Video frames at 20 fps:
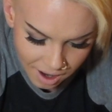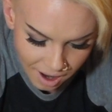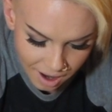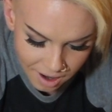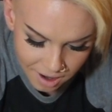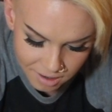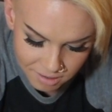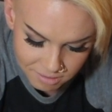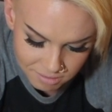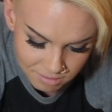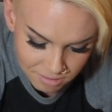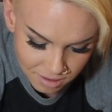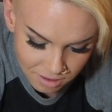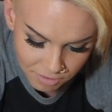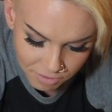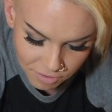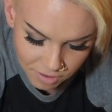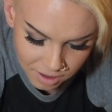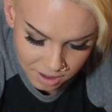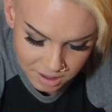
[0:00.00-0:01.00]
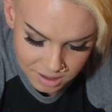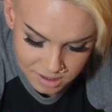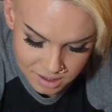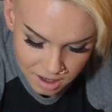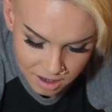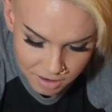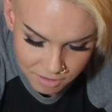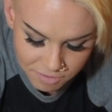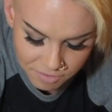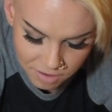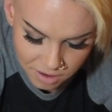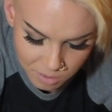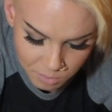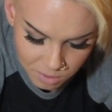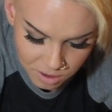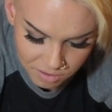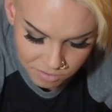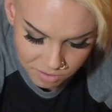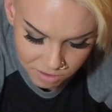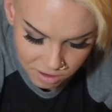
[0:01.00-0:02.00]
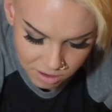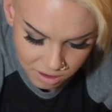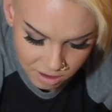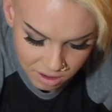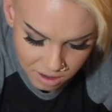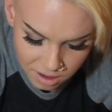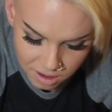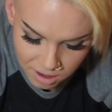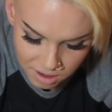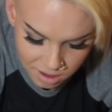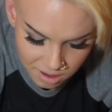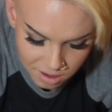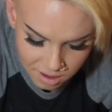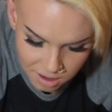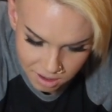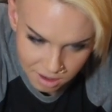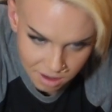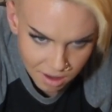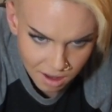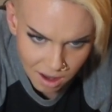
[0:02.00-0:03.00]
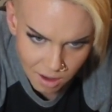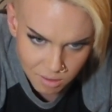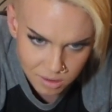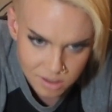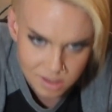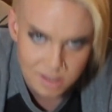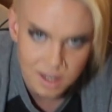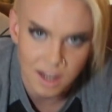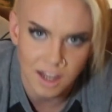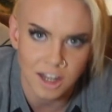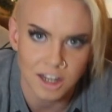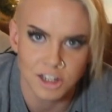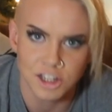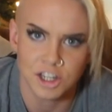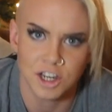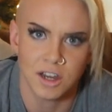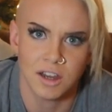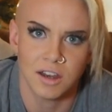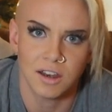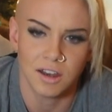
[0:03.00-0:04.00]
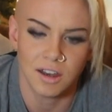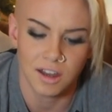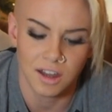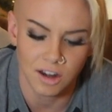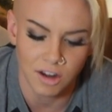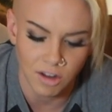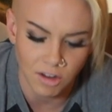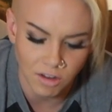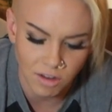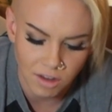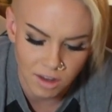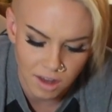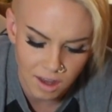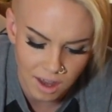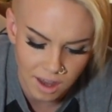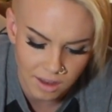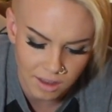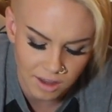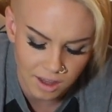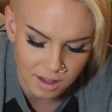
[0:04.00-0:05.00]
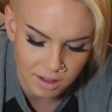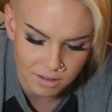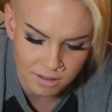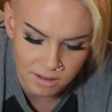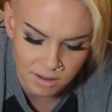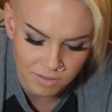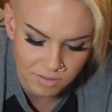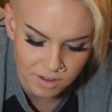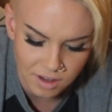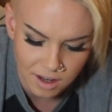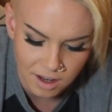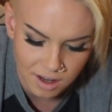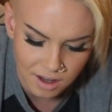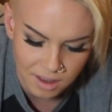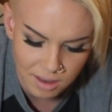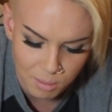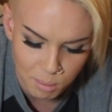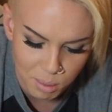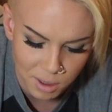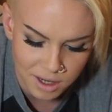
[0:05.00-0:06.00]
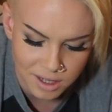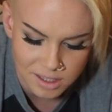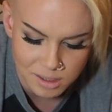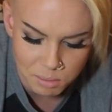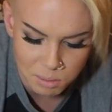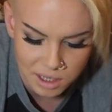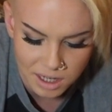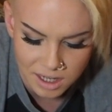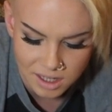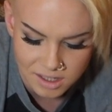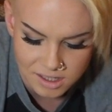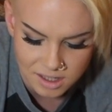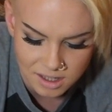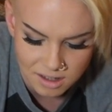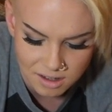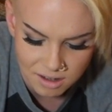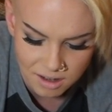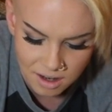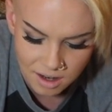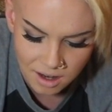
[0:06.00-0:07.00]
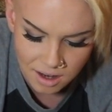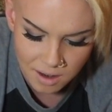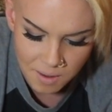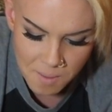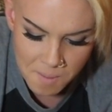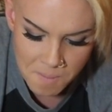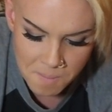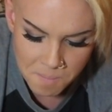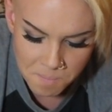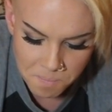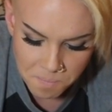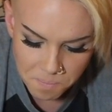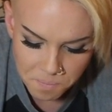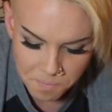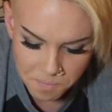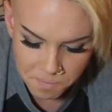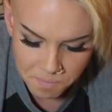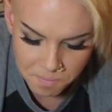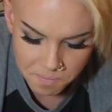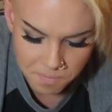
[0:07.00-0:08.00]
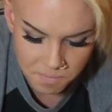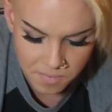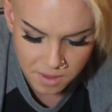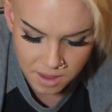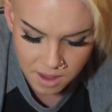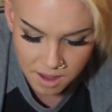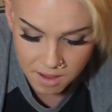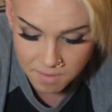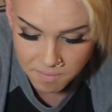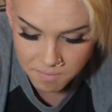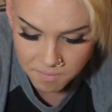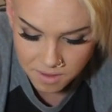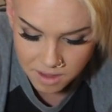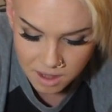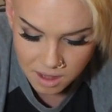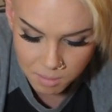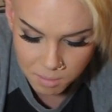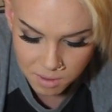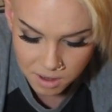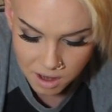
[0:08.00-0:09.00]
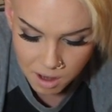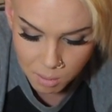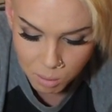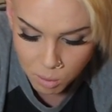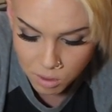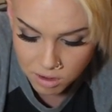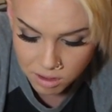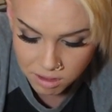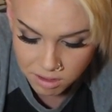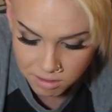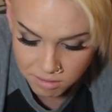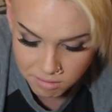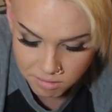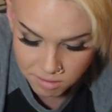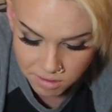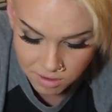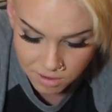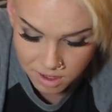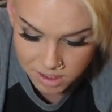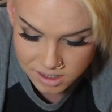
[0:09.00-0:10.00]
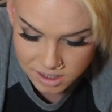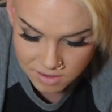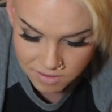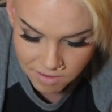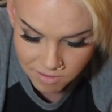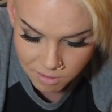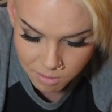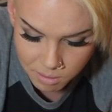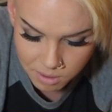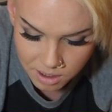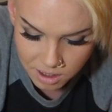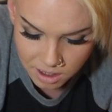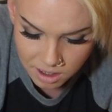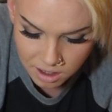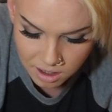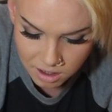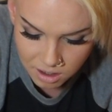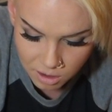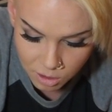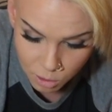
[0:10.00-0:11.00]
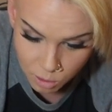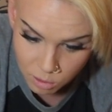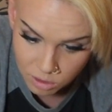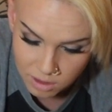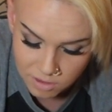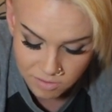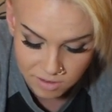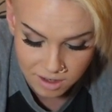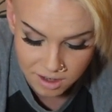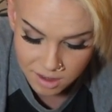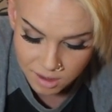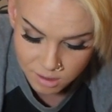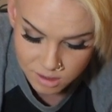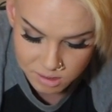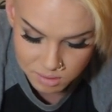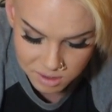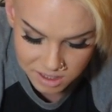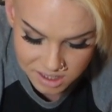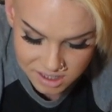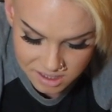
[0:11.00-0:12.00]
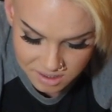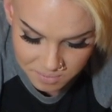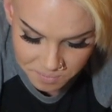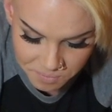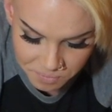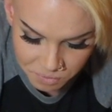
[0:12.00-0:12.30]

had a fucking ton of fun whenever I was taking shit, you know, and like lifting in the biggest meets and yeah, keeping up with the rest of everybody who were lifting in those meets.